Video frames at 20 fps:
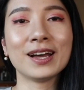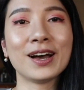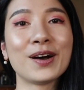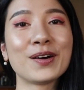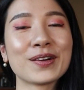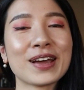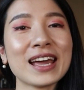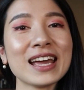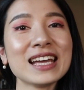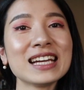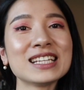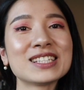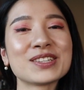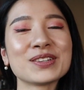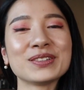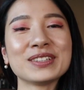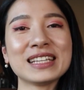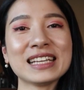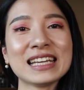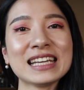Okay,
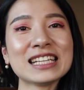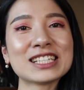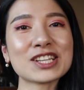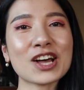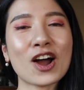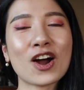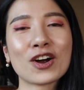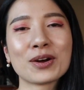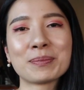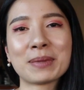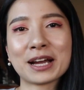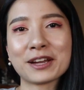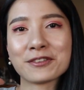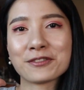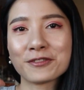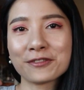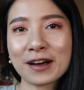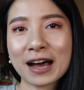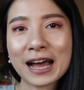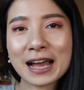so these are my
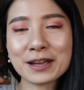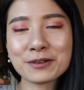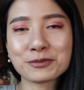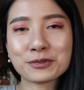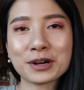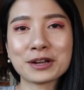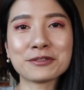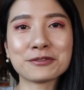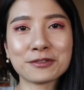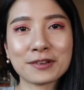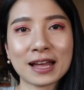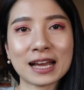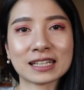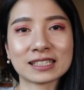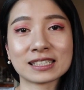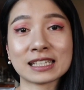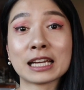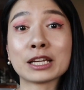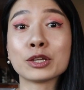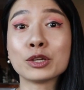5 red
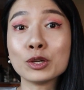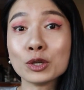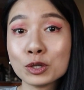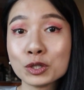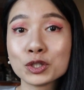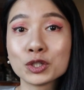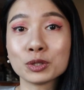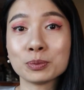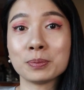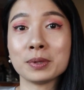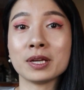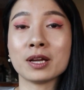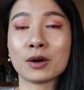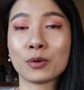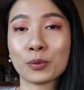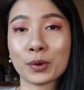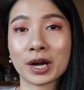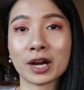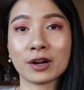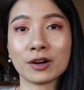flags that you should be
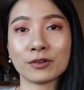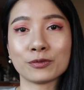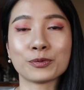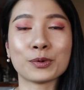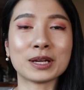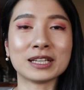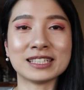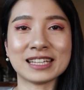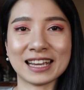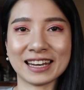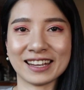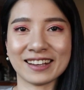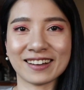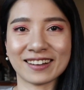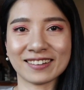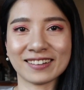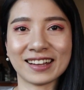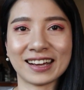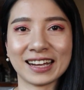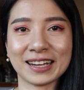aware of when dating
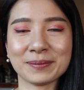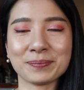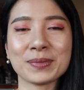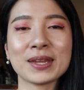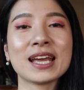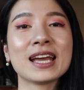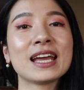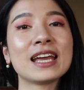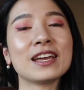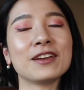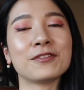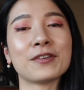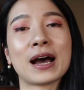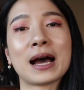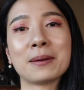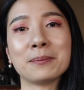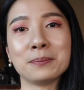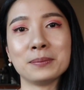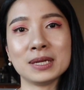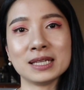online. If
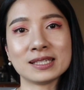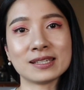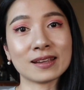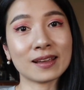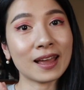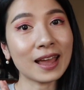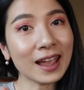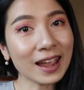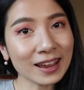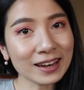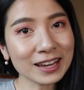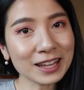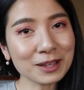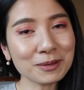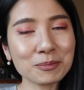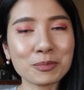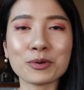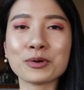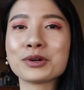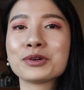I'm missing any
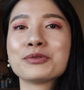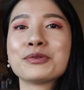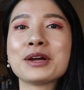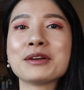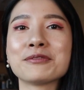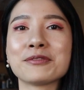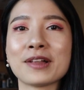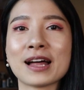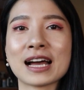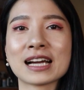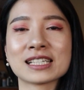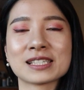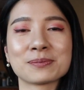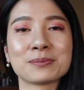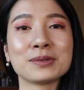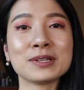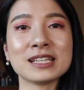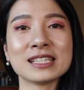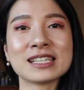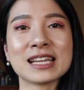important red flags,
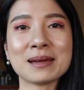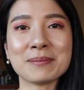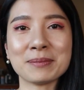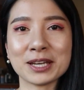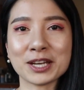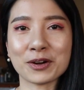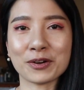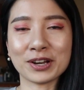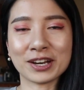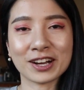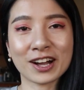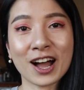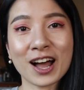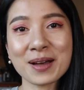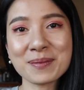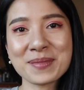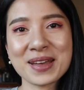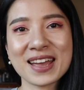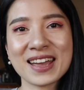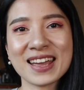please let me know in the
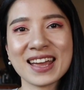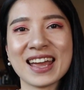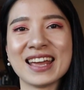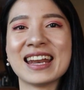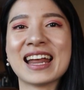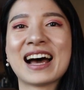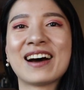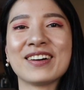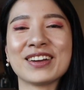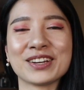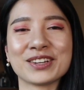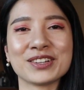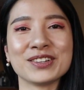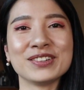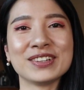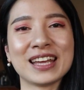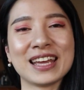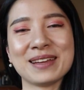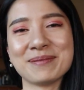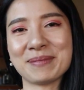comment and I'll
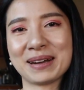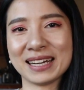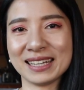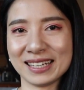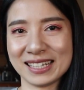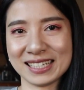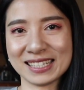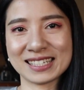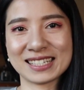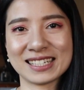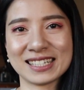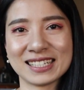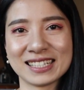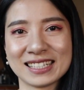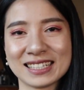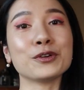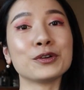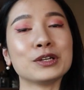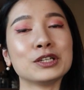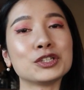include it in my list.
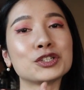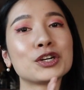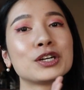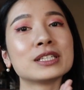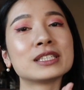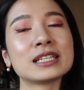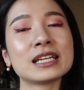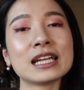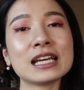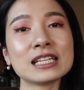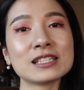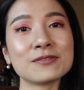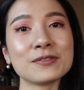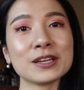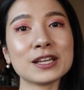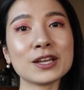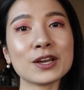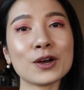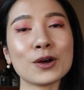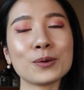If you enjoyed today's
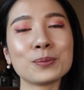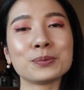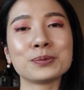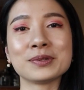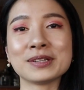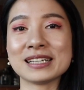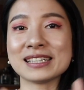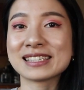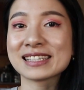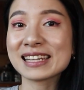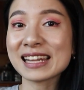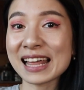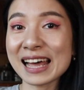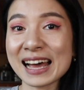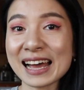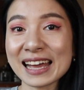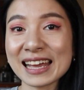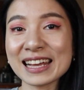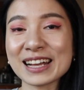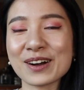video, please
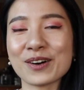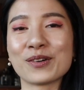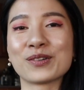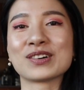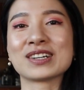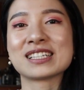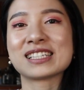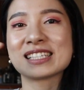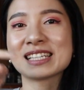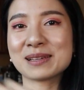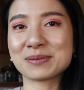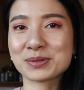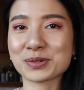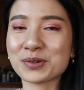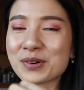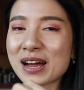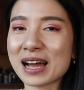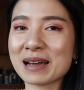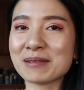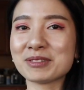like or
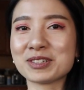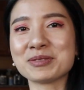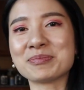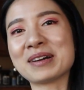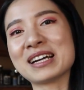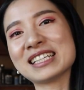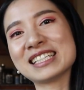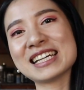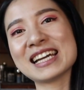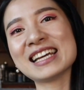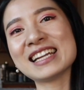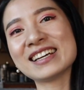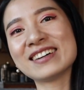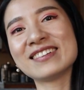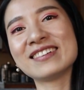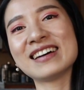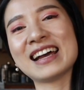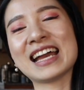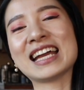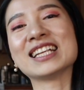subscribe to my
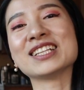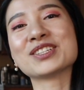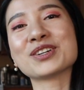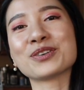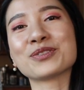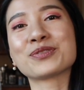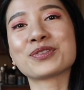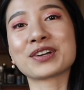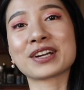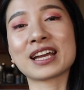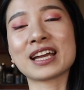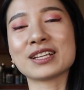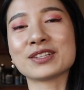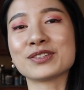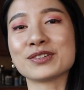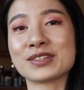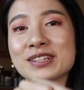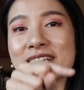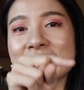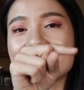channel and don't forget
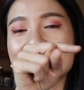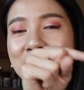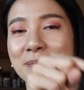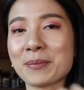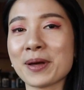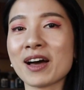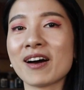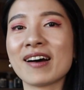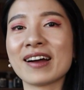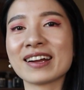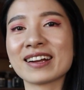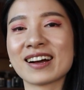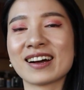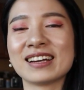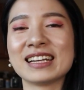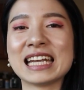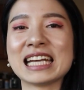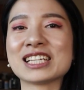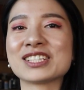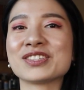to click the bell
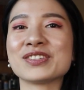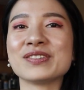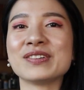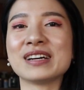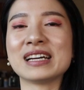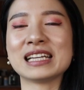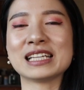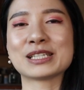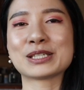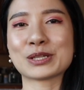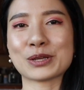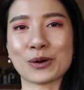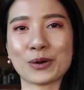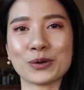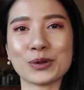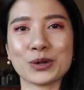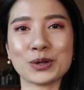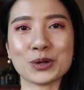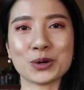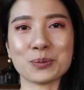icon next to it so
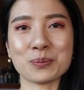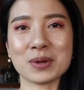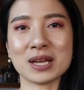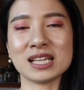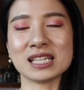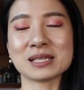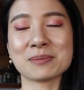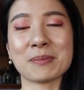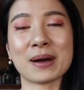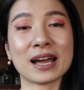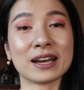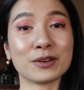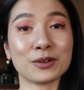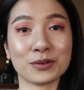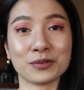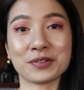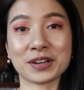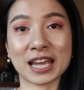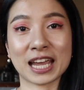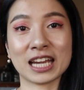you don't miss my
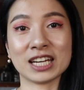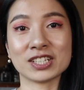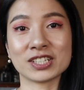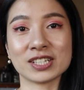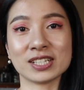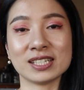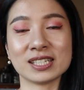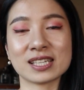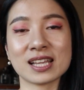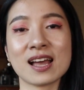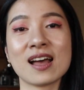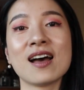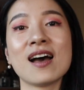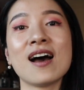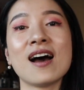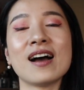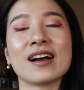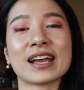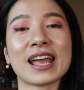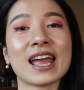notifications.
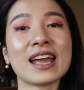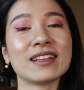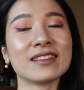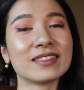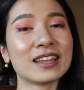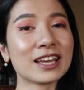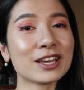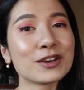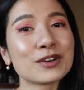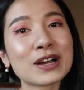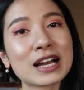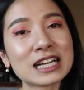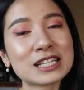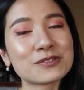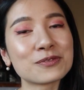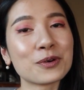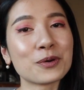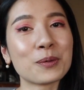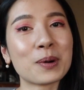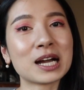Again, thank you
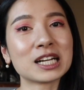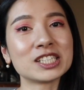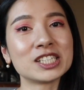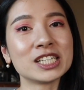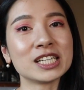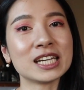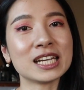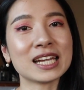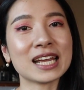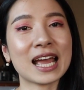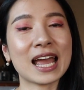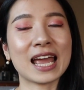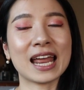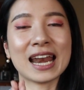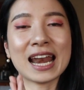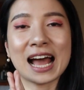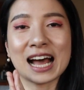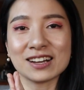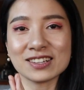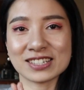guys for watching
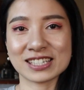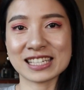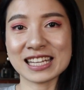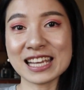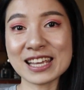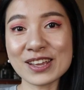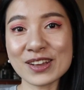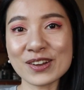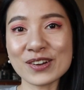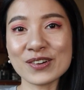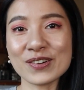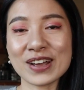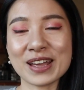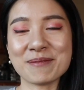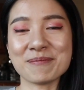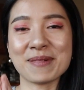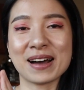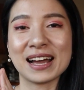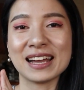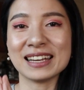and I'll see you
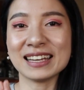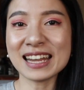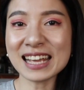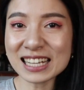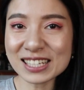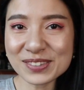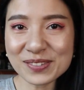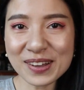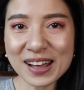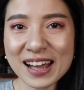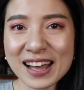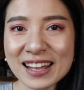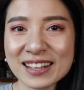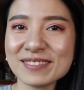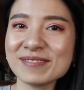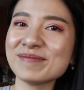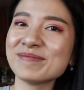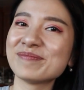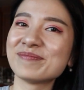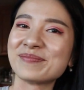in my next
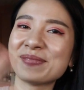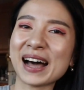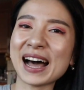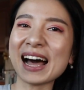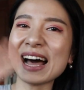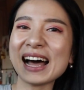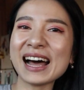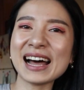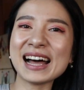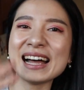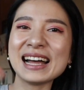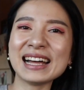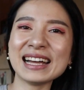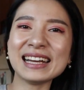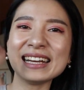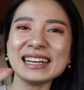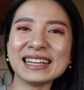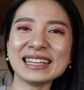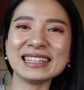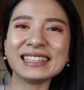one. Bye!